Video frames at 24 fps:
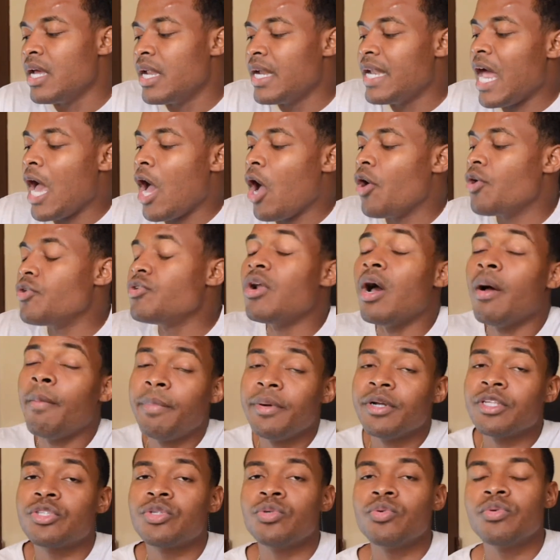Now,
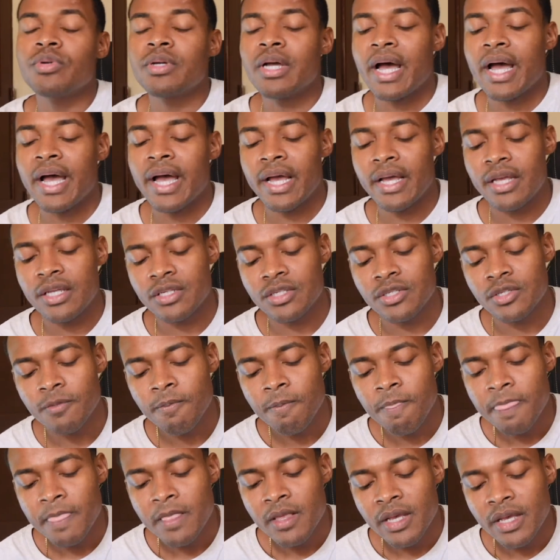number two, guys,
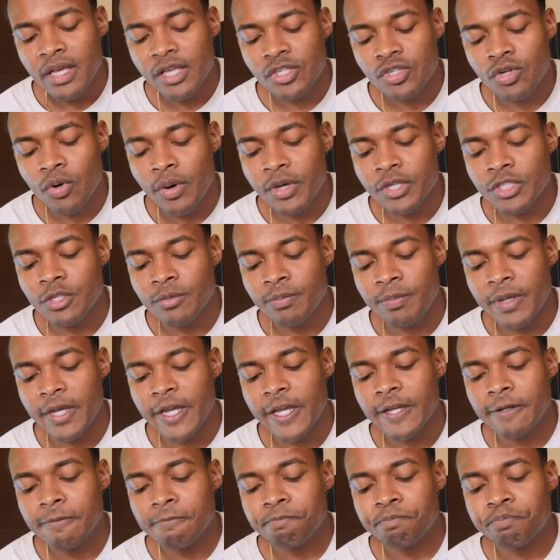is going to
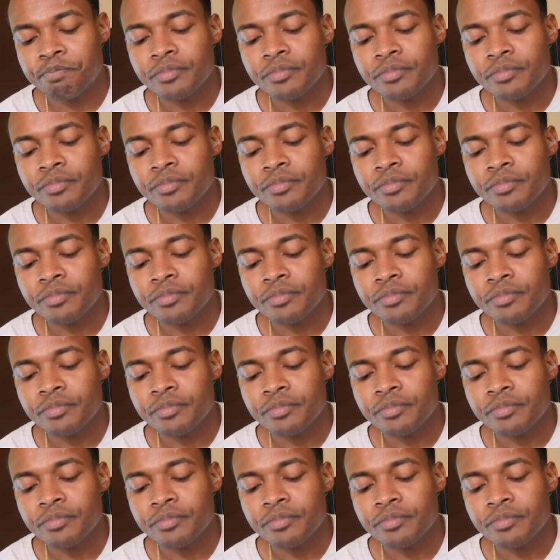be